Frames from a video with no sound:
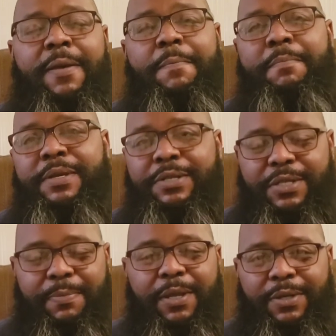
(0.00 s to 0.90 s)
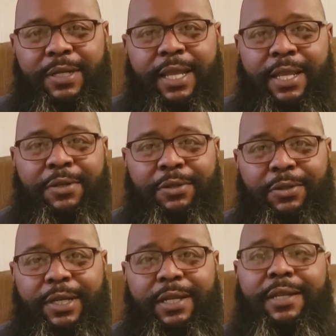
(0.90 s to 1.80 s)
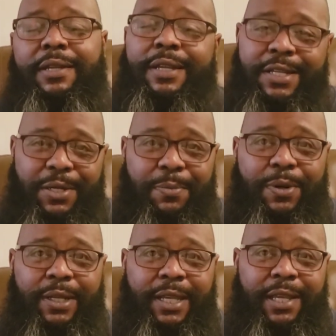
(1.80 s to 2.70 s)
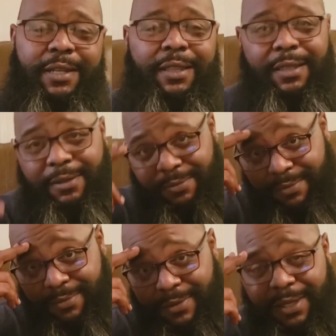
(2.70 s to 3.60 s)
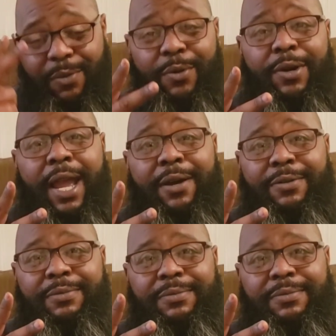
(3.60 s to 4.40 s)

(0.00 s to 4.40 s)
Mr. Smellgood 803. It's your boy Kenneth. We're out.